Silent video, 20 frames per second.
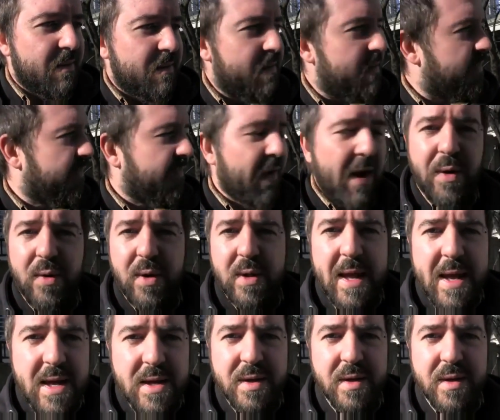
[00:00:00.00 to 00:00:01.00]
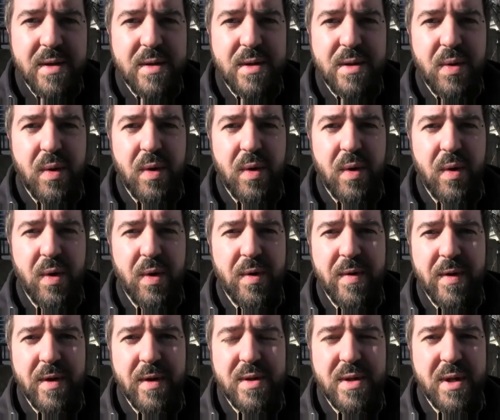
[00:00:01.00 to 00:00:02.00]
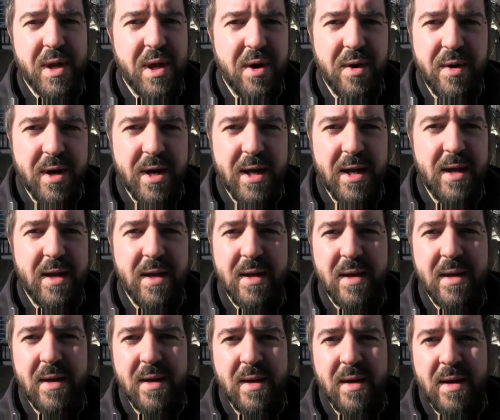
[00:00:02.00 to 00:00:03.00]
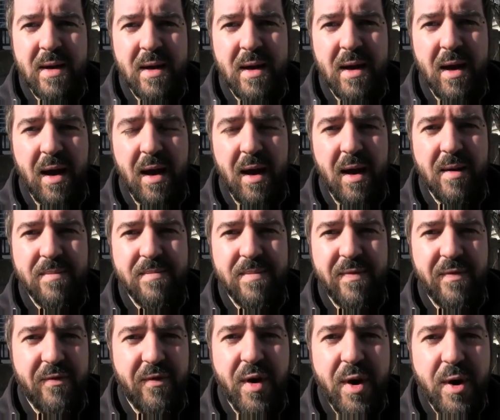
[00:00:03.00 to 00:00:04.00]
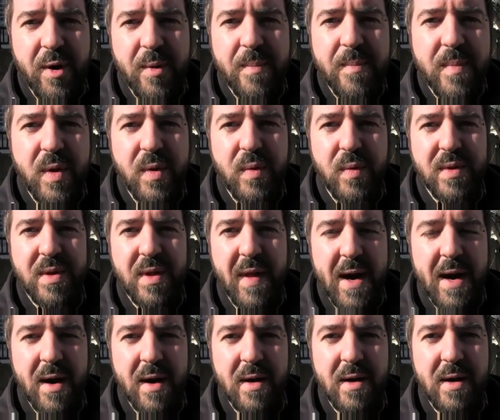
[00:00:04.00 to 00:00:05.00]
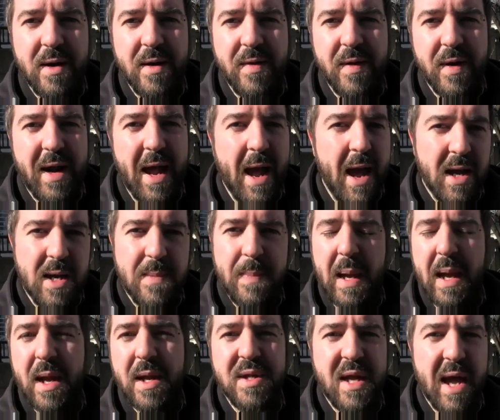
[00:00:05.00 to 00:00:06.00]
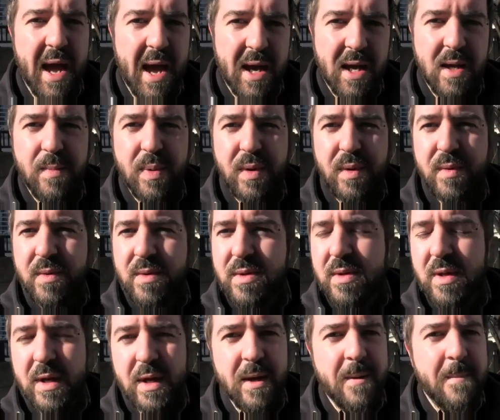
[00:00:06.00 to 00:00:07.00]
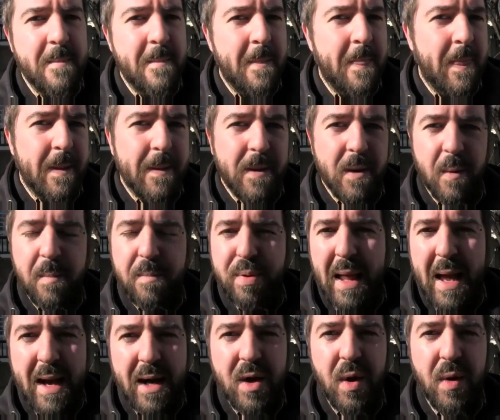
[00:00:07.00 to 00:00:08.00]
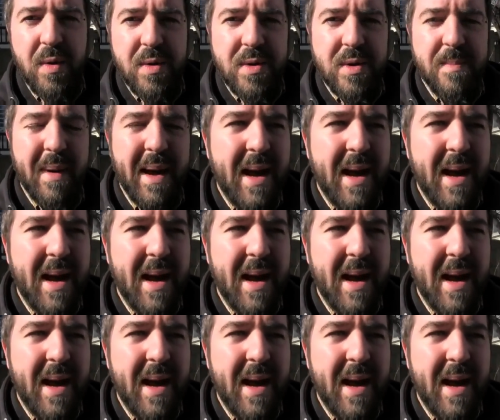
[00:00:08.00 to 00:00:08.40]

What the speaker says: federal agents or the security firm who was there in their khaki pants, khaki boots, you know, black coats and